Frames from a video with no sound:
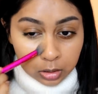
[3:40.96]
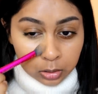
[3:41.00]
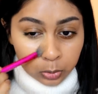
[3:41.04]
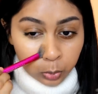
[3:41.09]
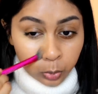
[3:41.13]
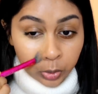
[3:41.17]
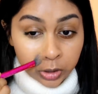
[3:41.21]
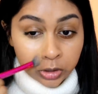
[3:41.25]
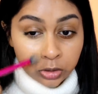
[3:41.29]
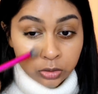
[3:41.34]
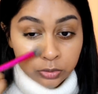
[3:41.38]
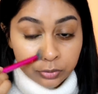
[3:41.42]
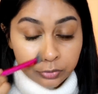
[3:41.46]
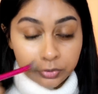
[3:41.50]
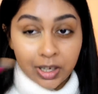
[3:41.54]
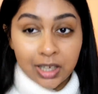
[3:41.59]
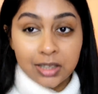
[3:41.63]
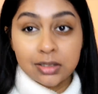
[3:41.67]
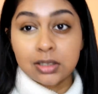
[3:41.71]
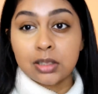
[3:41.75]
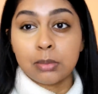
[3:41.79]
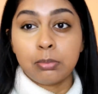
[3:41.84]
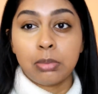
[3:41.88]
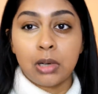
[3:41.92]
When you
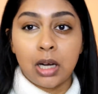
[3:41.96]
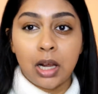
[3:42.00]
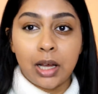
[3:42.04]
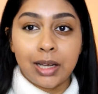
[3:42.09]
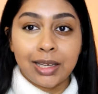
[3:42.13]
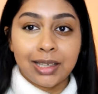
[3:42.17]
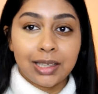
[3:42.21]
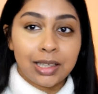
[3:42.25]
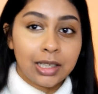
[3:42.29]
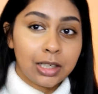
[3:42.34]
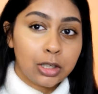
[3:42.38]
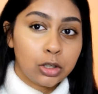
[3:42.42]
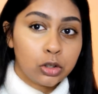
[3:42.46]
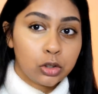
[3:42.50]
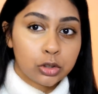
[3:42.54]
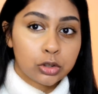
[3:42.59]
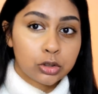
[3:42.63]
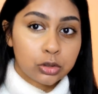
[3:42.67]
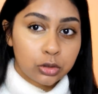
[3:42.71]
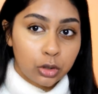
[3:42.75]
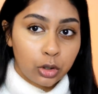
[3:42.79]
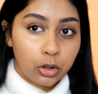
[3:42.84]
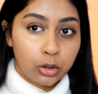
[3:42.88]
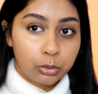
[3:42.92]
first apply it, it looks
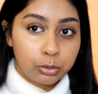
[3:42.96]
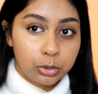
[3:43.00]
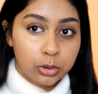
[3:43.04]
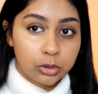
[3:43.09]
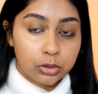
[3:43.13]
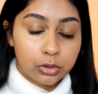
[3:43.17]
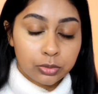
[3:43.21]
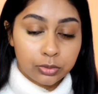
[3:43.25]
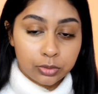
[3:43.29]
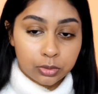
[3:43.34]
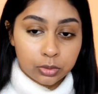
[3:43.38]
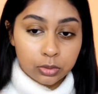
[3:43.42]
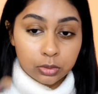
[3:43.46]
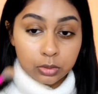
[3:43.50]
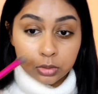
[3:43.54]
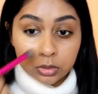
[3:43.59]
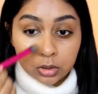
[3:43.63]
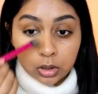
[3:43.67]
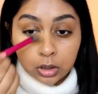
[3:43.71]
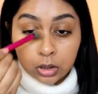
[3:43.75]
so beautiful.